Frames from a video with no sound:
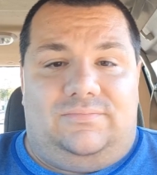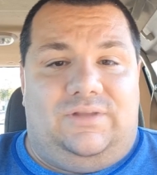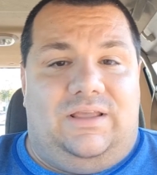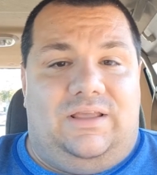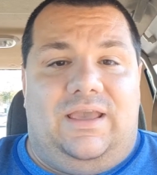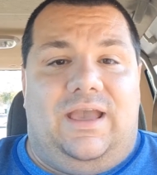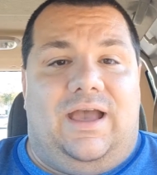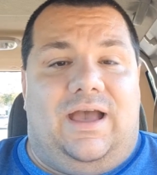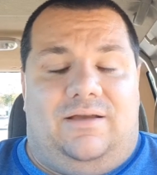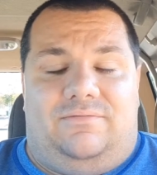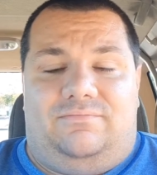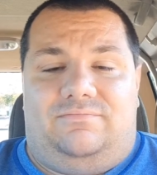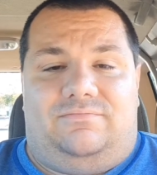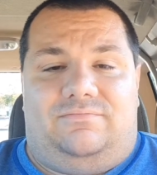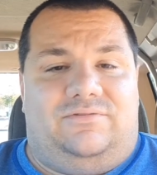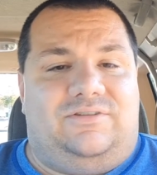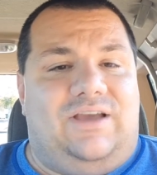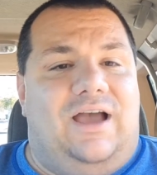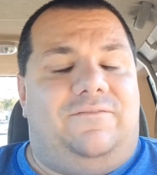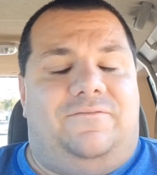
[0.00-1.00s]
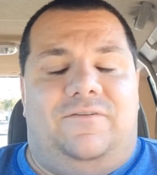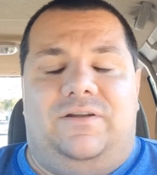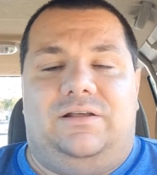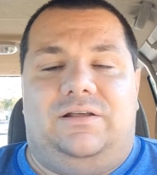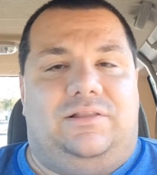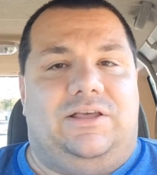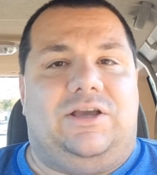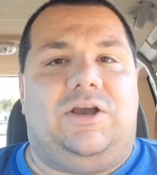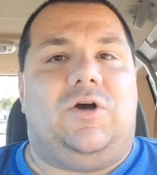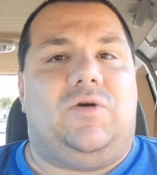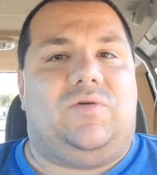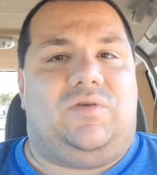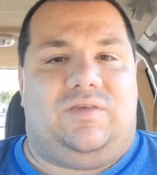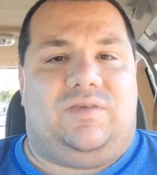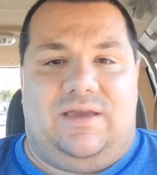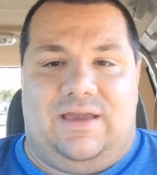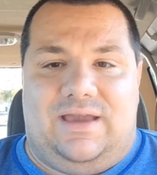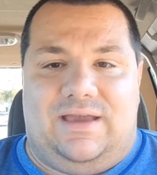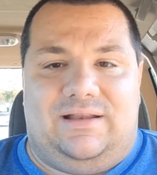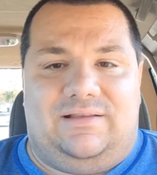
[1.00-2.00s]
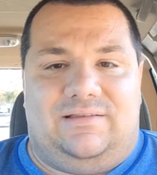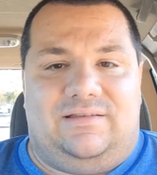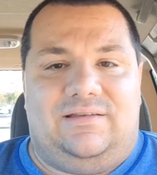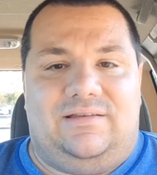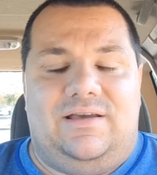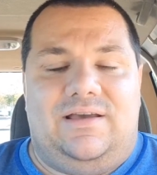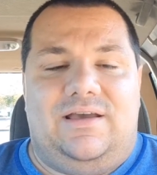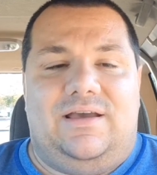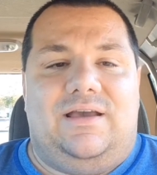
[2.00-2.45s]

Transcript: yeah, definitely go see it.